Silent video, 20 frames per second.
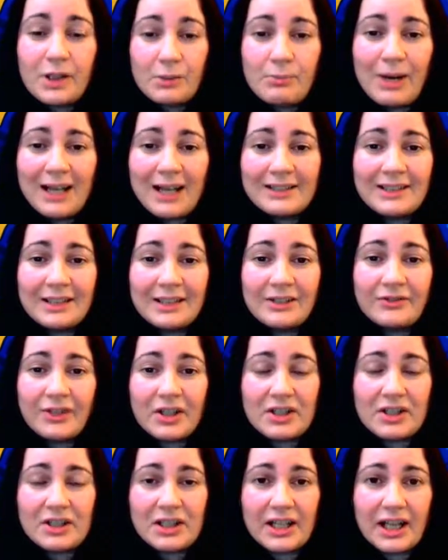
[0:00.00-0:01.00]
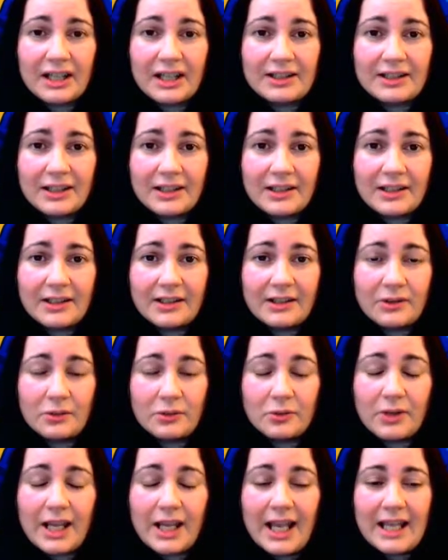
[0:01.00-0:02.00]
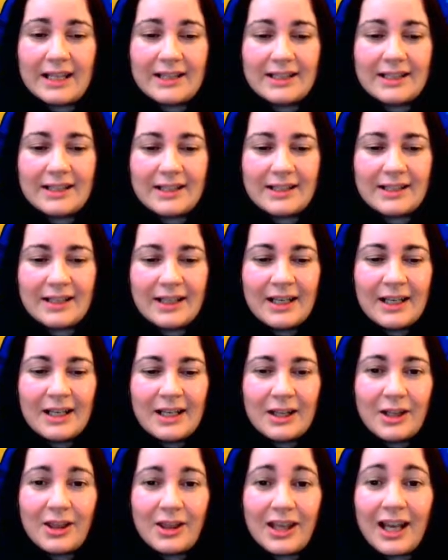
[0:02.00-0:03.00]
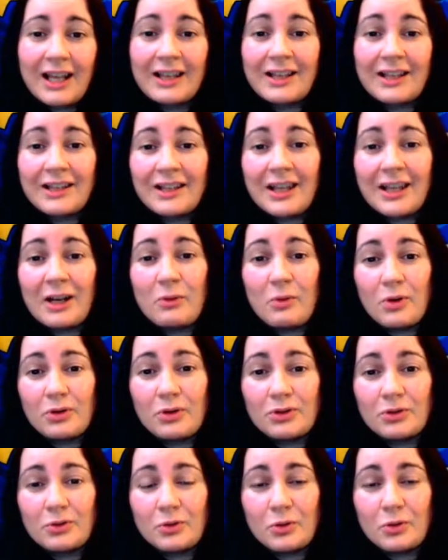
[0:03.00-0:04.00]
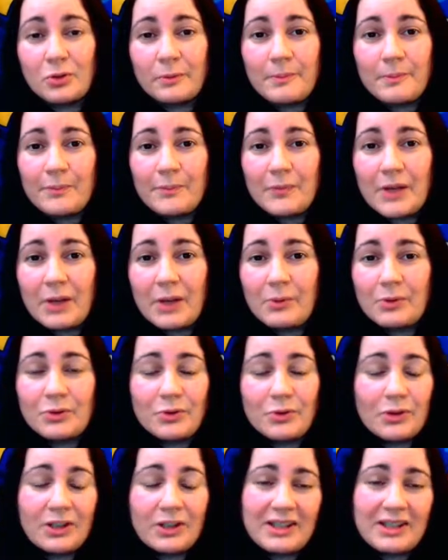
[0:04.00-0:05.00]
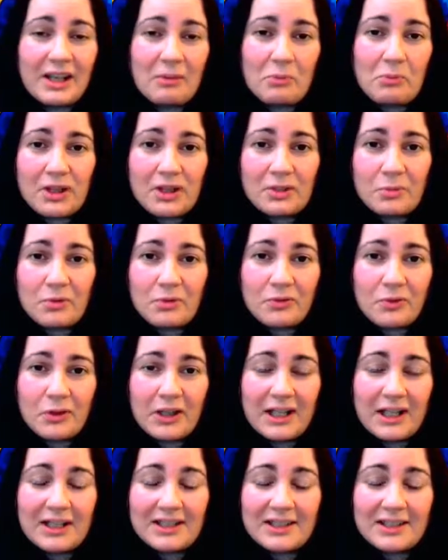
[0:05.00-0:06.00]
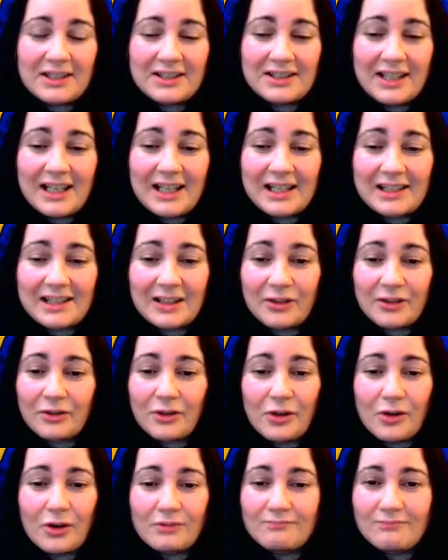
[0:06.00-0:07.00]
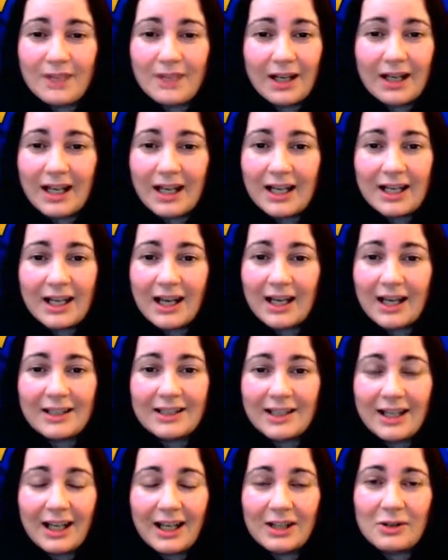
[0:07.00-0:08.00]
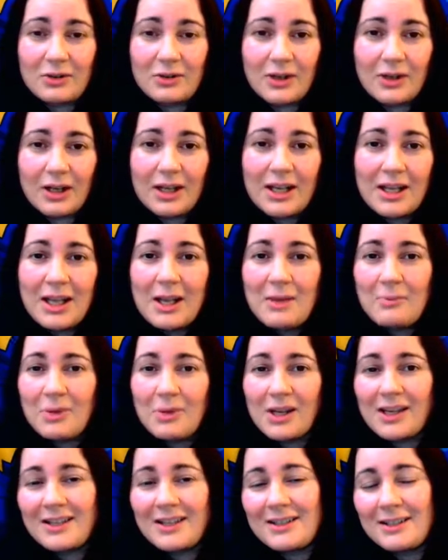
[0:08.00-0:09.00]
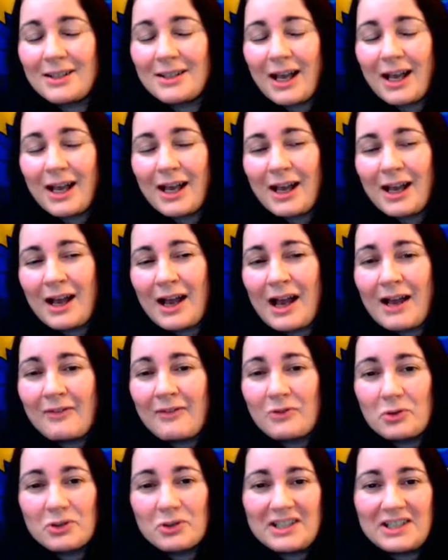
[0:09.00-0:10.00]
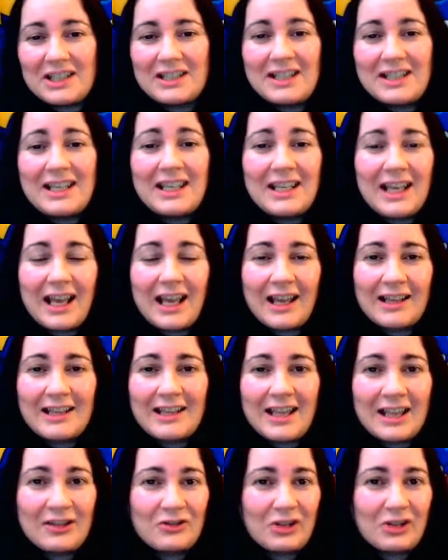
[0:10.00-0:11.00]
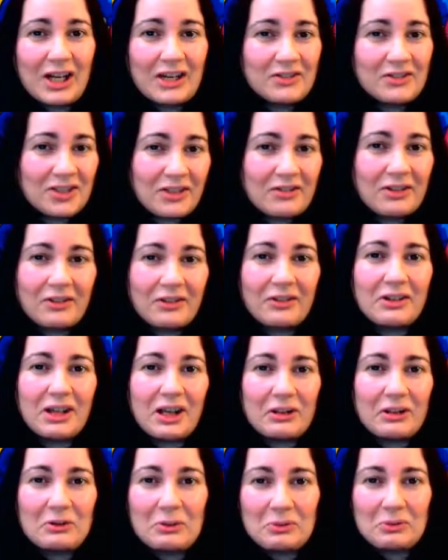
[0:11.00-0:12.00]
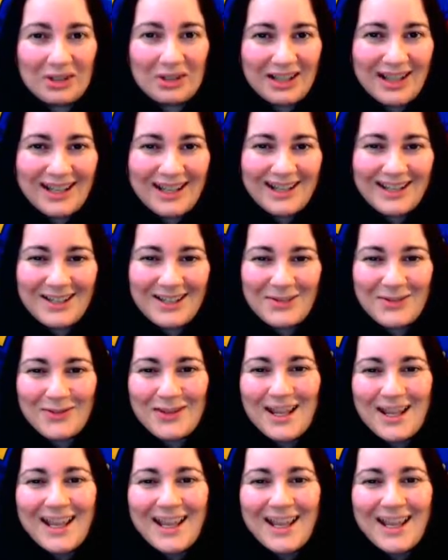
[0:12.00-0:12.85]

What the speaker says: But I did eventually get it, you know, edited. The thing was though, it was only 10 minutes before the end of the sale, and I thought, nah, I can't do it, because I have OCD and it drives everything that I do in my life.